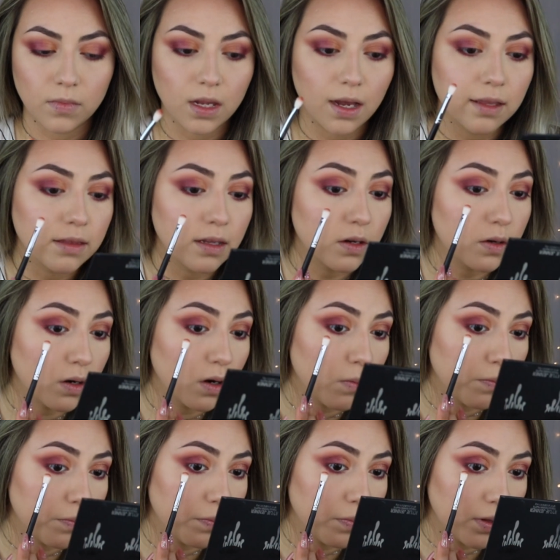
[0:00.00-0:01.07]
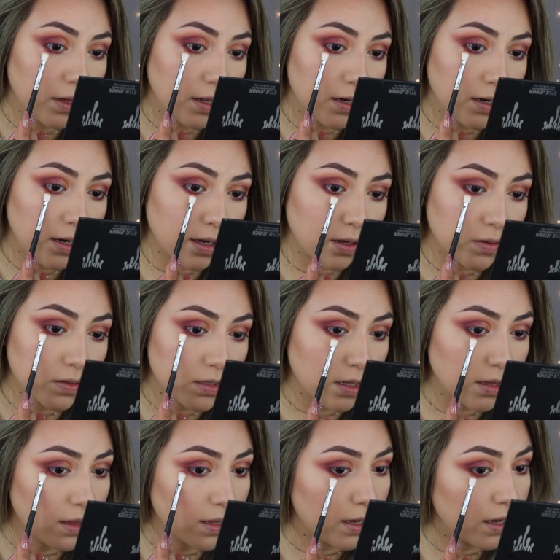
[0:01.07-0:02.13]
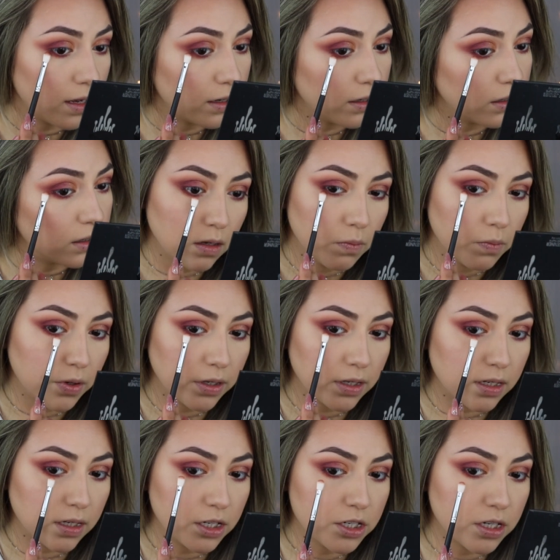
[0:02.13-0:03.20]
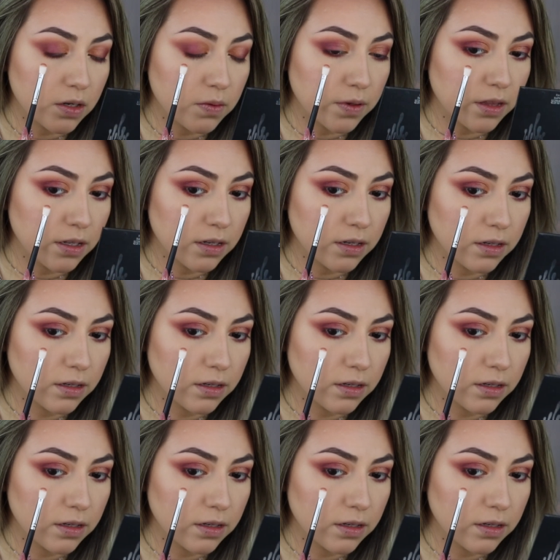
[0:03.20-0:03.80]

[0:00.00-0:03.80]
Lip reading: And then blend out that burgundy shade with it.